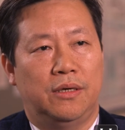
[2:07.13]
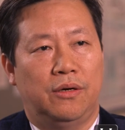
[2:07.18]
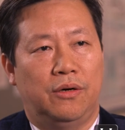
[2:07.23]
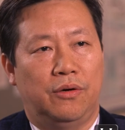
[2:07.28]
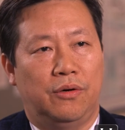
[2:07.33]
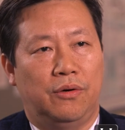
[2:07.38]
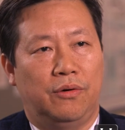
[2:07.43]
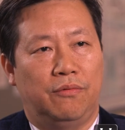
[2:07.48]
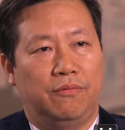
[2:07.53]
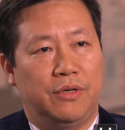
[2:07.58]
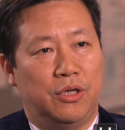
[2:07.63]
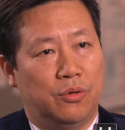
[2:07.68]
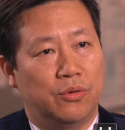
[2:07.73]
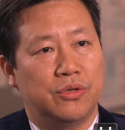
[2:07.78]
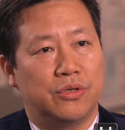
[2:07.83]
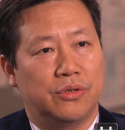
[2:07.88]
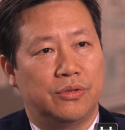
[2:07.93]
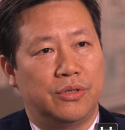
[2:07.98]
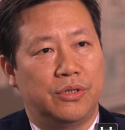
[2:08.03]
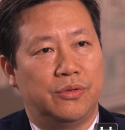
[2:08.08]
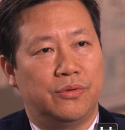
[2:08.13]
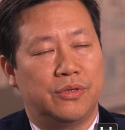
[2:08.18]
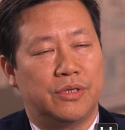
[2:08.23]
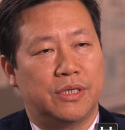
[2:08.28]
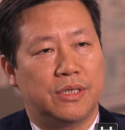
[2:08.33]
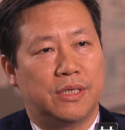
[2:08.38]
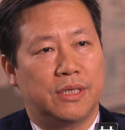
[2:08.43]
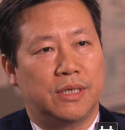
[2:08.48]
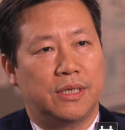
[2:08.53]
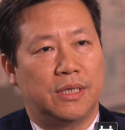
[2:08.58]
Or we also
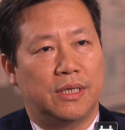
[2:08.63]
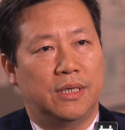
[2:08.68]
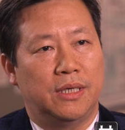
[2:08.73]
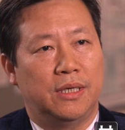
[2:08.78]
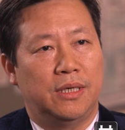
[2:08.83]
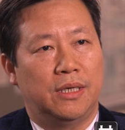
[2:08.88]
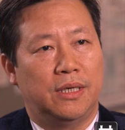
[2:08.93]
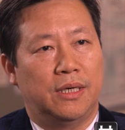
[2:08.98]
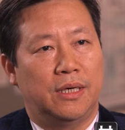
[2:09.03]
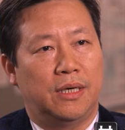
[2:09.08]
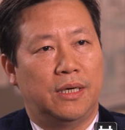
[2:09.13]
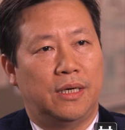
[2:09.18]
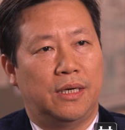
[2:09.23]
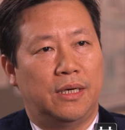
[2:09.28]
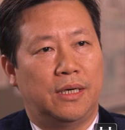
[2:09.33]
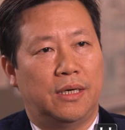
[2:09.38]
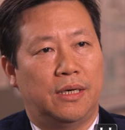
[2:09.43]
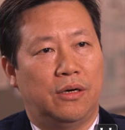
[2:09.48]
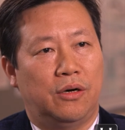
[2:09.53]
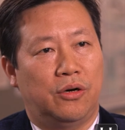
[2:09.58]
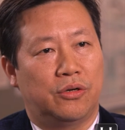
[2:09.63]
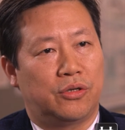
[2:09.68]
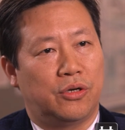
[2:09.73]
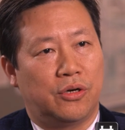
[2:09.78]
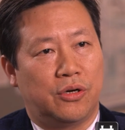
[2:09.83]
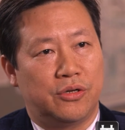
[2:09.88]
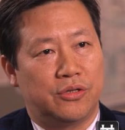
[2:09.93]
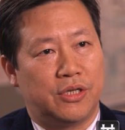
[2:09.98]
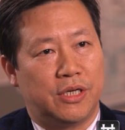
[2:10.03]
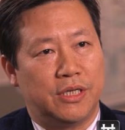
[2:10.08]
use the
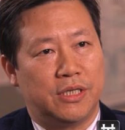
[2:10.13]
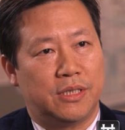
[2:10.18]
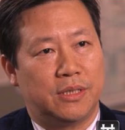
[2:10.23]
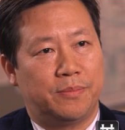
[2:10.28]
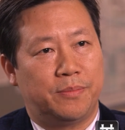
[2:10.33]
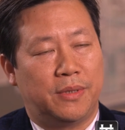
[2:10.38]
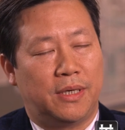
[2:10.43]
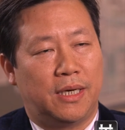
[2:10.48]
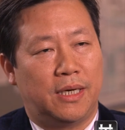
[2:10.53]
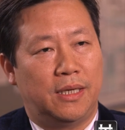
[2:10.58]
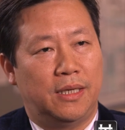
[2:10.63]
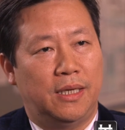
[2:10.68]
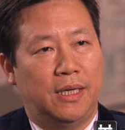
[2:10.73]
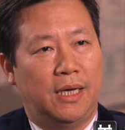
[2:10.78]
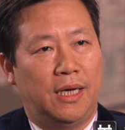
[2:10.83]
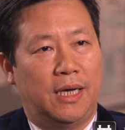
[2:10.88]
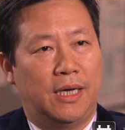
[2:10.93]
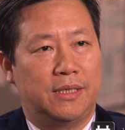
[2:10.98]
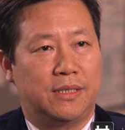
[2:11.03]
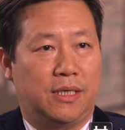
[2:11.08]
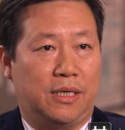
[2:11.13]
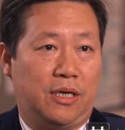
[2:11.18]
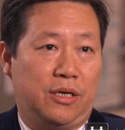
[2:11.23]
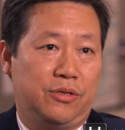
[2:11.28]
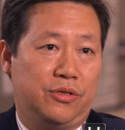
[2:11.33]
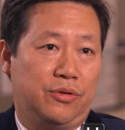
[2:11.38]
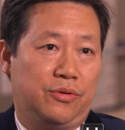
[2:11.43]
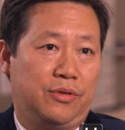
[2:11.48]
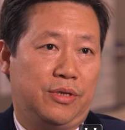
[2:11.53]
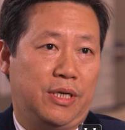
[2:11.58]
autologous transplant as a
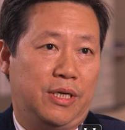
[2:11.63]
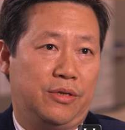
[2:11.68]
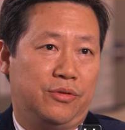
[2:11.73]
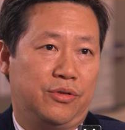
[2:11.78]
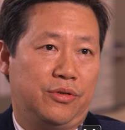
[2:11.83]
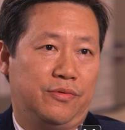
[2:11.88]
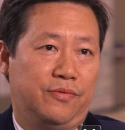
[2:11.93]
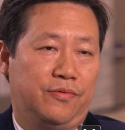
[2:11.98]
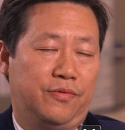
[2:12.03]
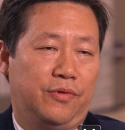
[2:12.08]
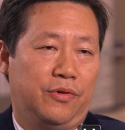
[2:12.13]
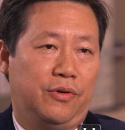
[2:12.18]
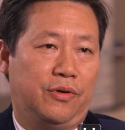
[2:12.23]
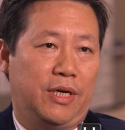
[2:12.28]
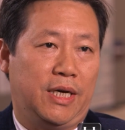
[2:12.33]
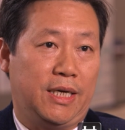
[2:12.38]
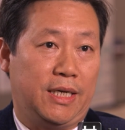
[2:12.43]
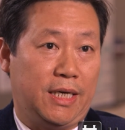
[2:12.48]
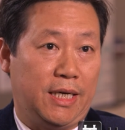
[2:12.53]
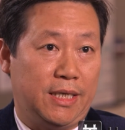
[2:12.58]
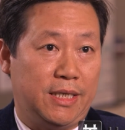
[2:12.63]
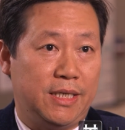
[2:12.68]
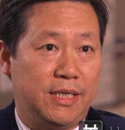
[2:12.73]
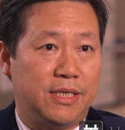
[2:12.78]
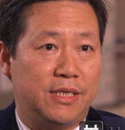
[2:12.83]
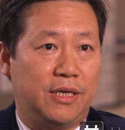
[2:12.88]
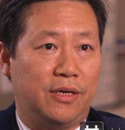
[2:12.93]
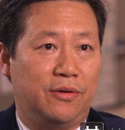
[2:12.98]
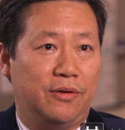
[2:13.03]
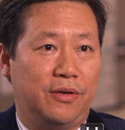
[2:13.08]
consultation for NKT
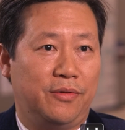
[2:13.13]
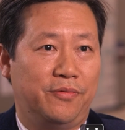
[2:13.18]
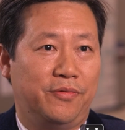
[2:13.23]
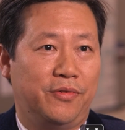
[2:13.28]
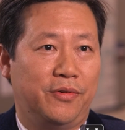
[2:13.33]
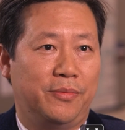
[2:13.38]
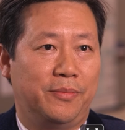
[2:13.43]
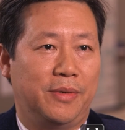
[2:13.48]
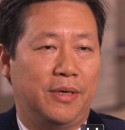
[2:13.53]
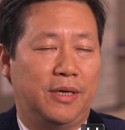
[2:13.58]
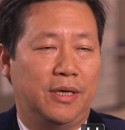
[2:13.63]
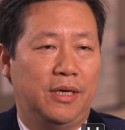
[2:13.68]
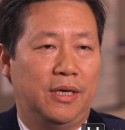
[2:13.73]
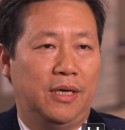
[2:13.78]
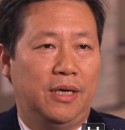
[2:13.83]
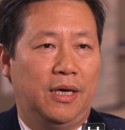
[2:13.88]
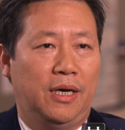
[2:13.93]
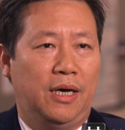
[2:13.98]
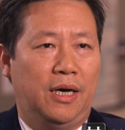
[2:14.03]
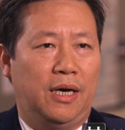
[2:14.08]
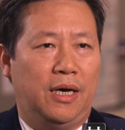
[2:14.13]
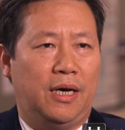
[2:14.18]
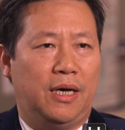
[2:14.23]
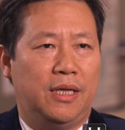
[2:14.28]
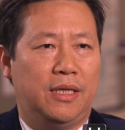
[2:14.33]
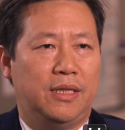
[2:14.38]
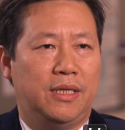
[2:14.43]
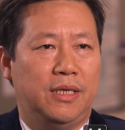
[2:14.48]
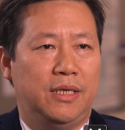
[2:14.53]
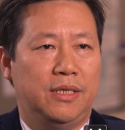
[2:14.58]
cell lymphoma.
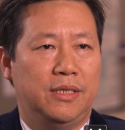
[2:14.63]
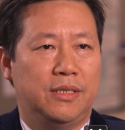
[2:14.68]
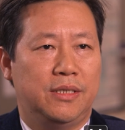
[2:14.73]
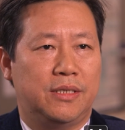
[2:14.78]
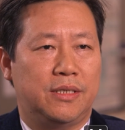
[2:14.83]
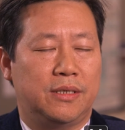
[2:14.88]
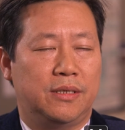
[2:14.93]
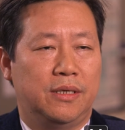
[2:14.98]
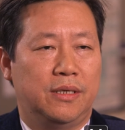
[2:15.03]
I think